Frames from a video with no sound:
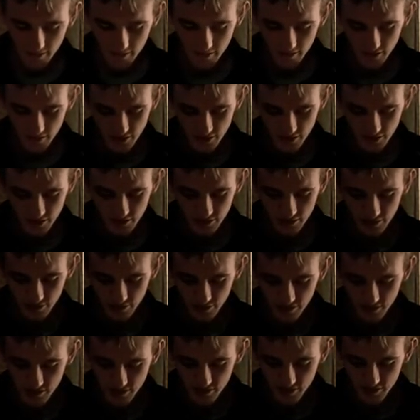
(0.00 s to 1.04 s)
It just
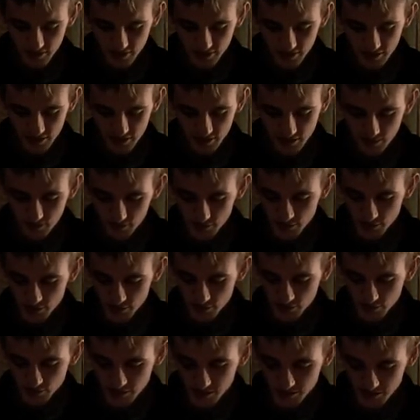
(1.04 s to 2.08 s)
loads to the one
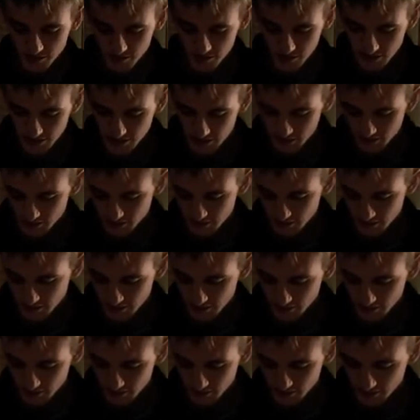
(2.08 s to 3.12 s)
screen. You got
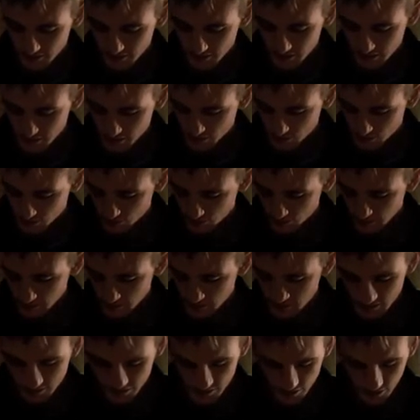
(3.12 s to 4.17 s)
everything, like the
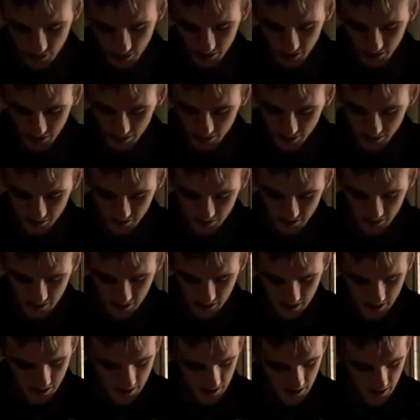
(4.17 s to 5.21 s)
twists, the squeakies,
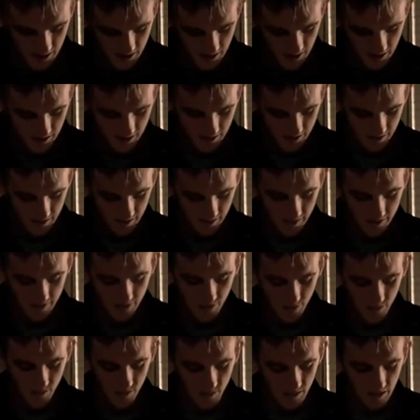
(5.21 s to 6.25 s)
the
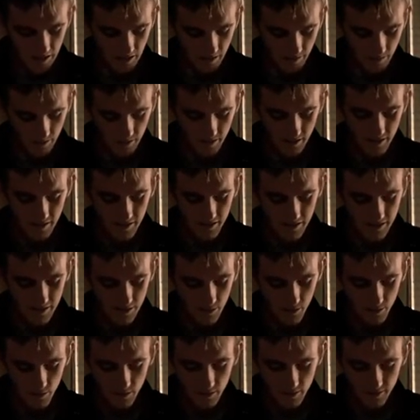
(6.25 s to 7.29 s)
thermal camera, anything
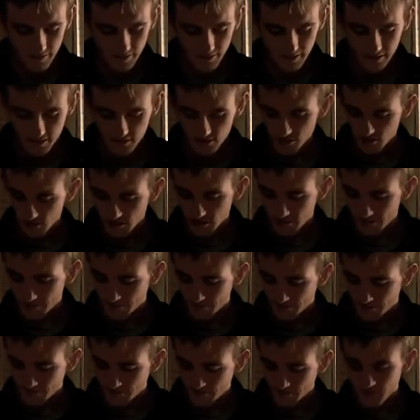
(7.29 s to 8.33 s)
you want, X-ray.
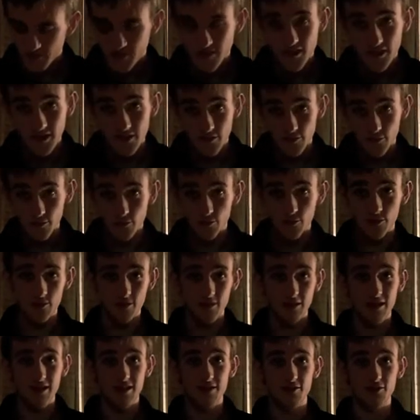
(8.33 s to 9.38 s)
It's kind of cool,
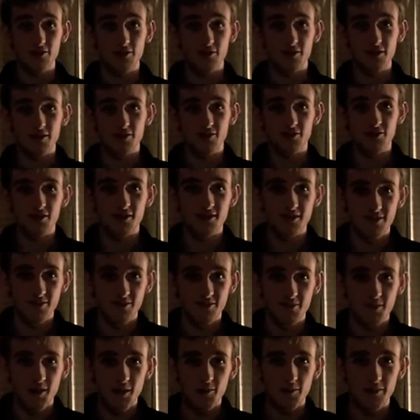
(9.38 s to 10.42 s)
kind of new feature.
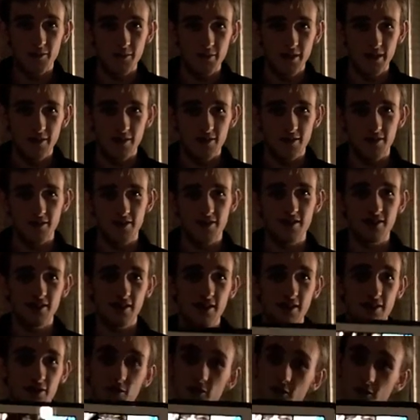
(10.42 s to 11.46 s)
Bob in the background there.
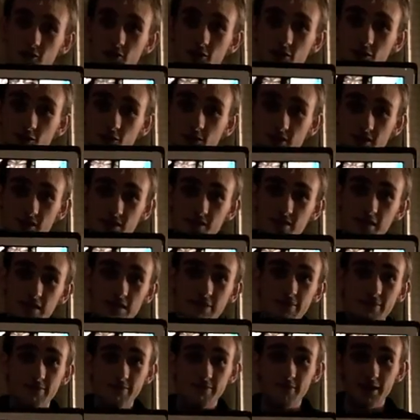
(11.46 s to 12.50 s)
I don't know if you can really see
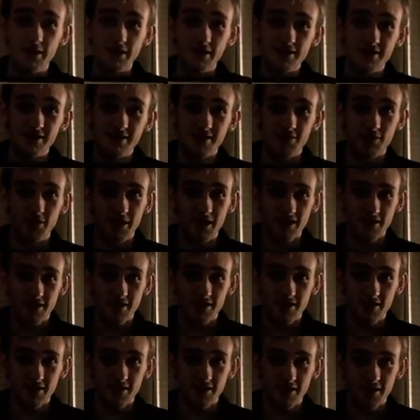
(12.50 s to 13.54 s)
him, but he's back
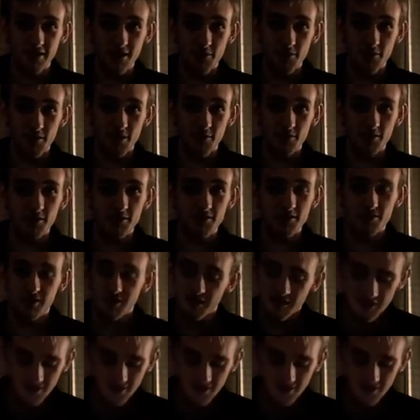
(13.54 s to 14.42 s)
there. I promise.